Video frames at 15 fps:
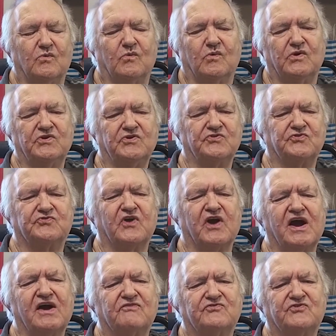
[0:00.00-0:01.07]
when you're
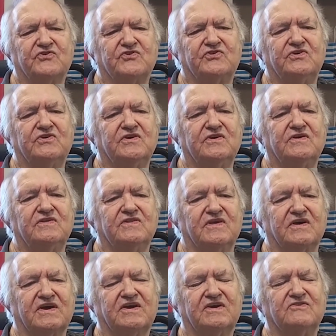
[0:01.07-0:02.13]
drafted,
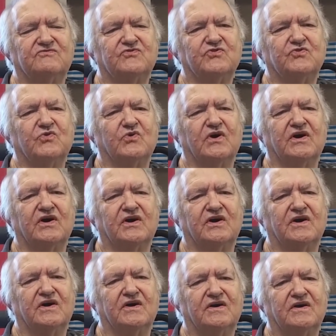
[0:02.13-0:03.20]
they give you
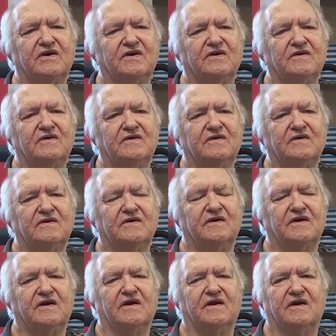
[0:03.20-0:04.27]
a,
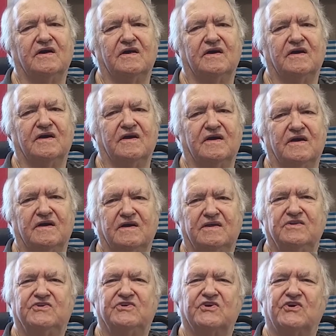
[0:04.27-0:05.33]
a
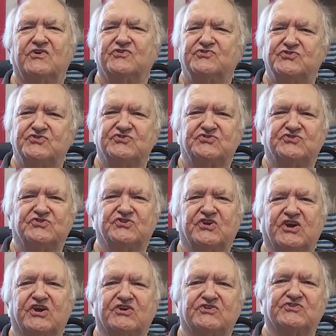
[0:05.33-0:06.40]
intelligence
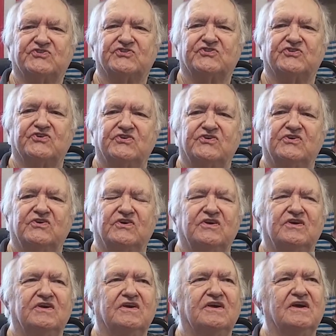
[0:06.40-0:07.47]
test
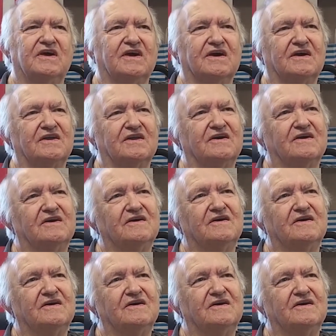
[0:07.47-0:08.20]
and